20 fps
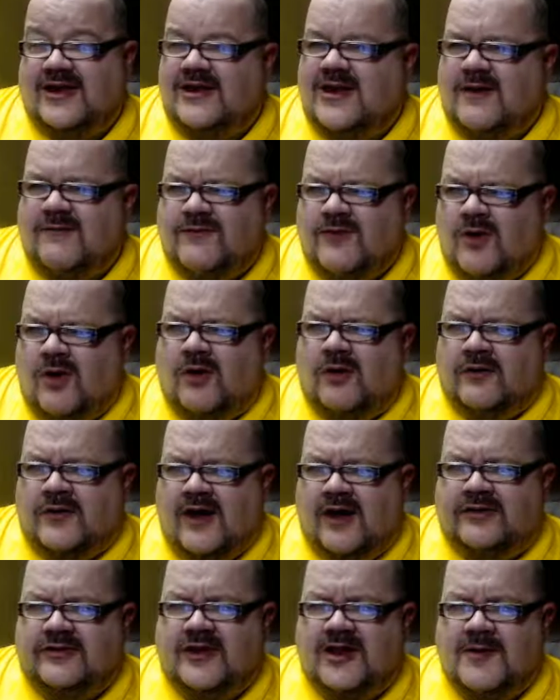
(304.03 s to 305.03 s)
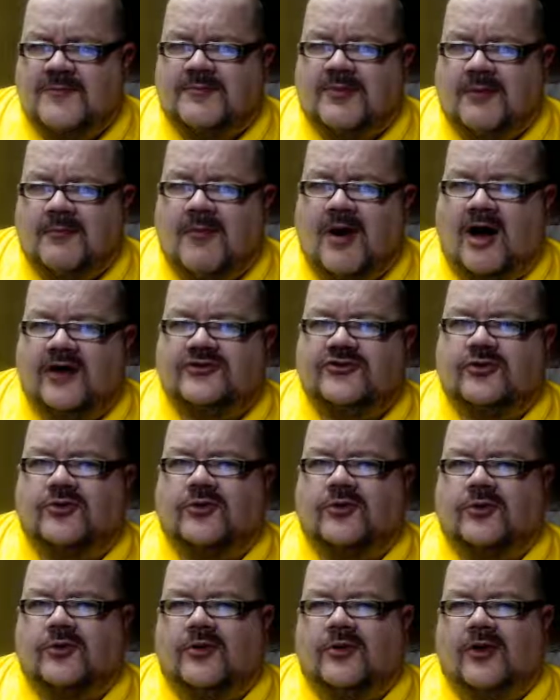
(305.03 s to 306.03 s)
of y'all got the
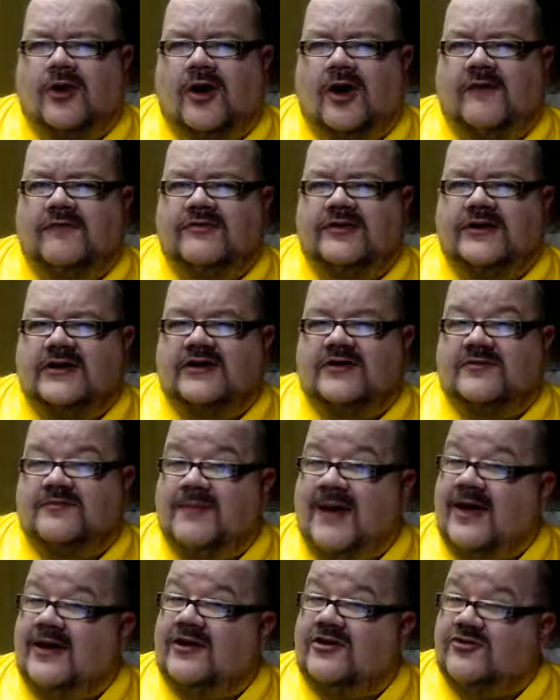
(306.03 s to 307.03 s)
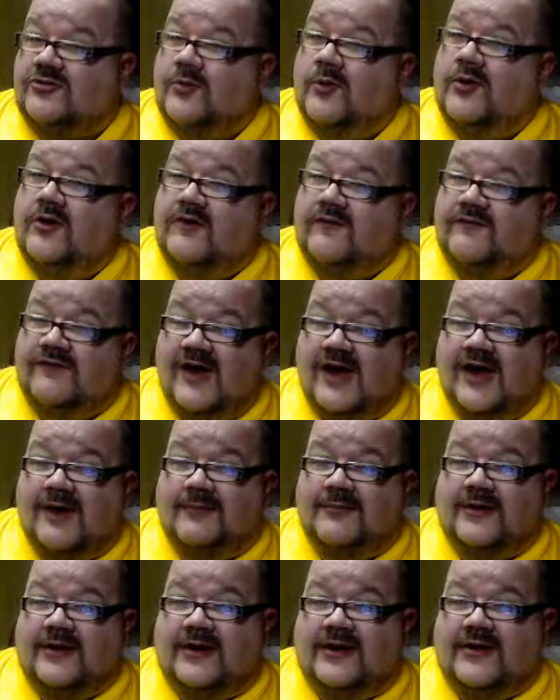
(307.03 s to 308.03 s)
imprimatur of the Spanish royal
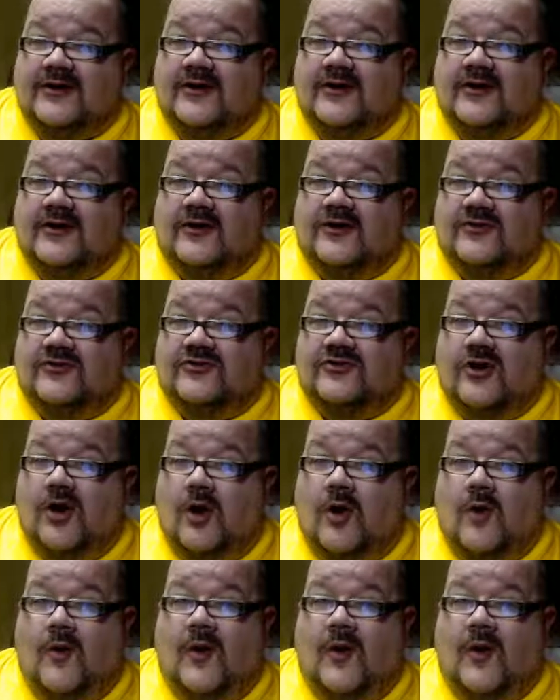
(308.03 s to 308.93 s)
family. So